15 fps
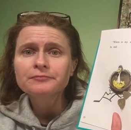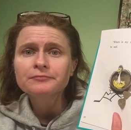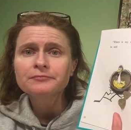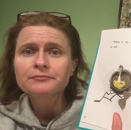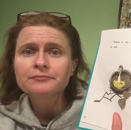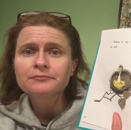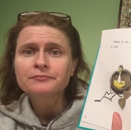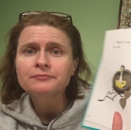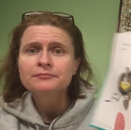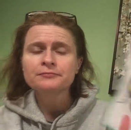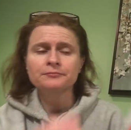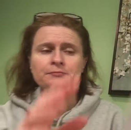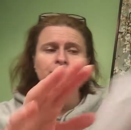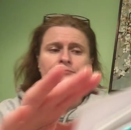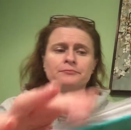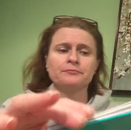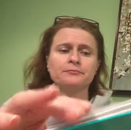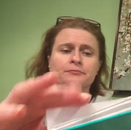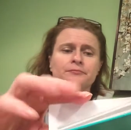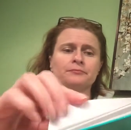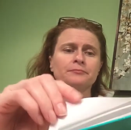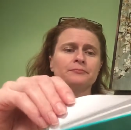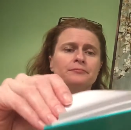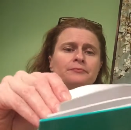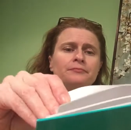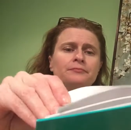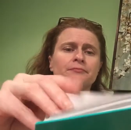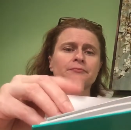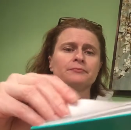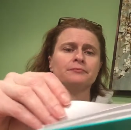
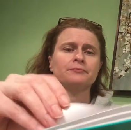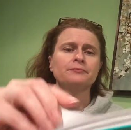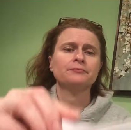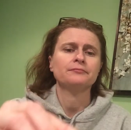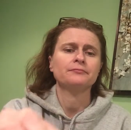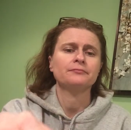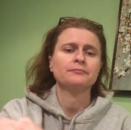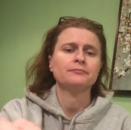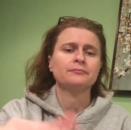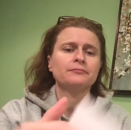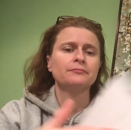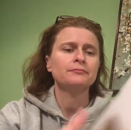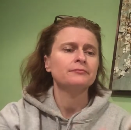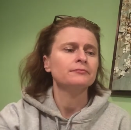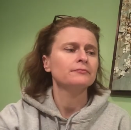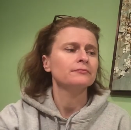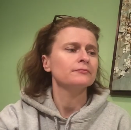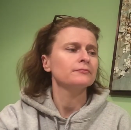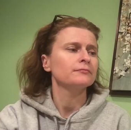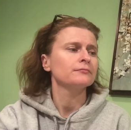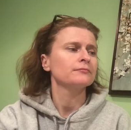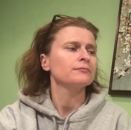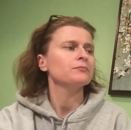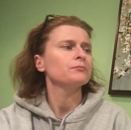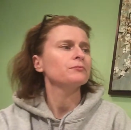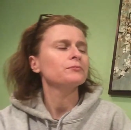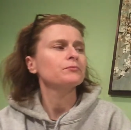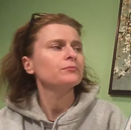[no speech]